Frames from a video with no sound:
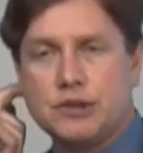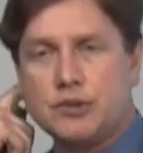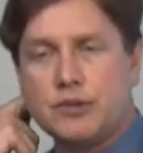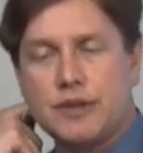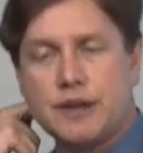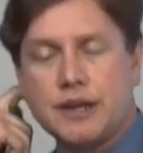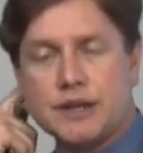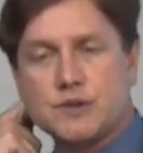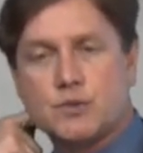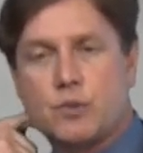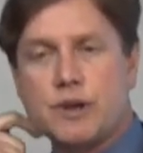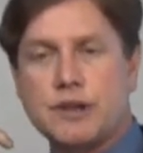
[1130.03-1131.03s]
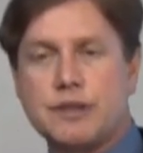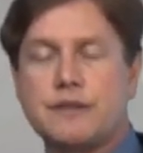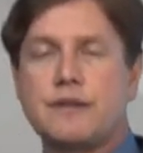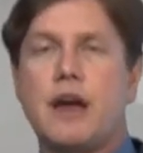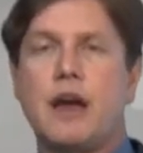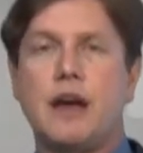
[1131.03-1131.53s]
do things
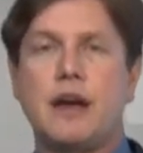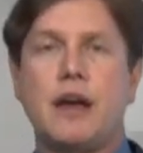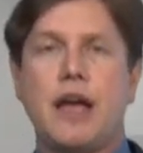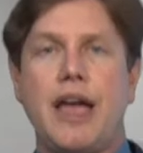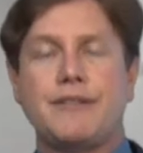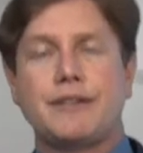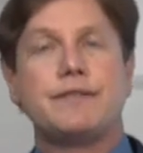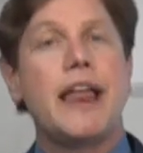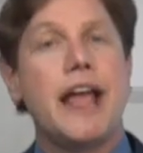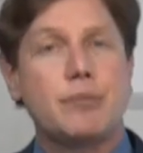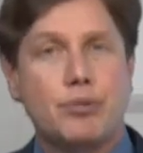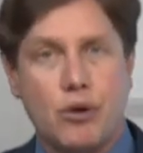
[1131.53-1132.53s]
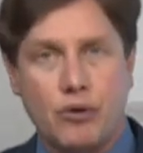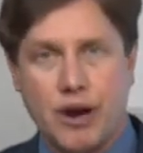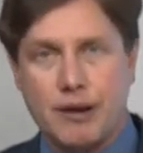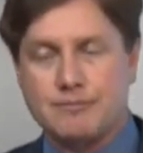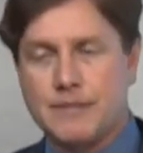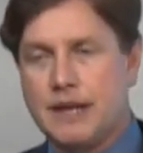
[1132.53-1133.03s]
with, uh, have a flag
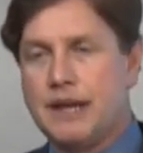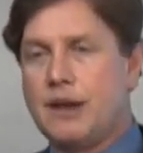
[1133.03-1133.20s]
program.